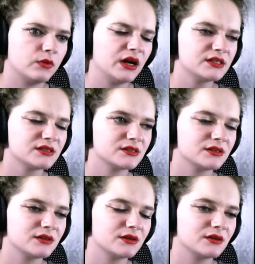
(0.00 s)
what?
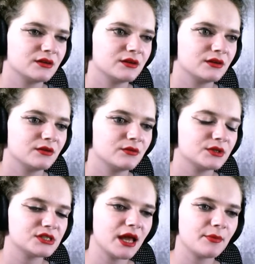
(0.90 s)

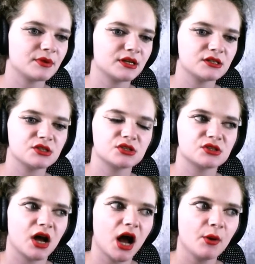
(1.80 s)
What just happened? Did it just
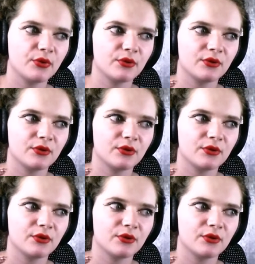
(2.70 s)
stop?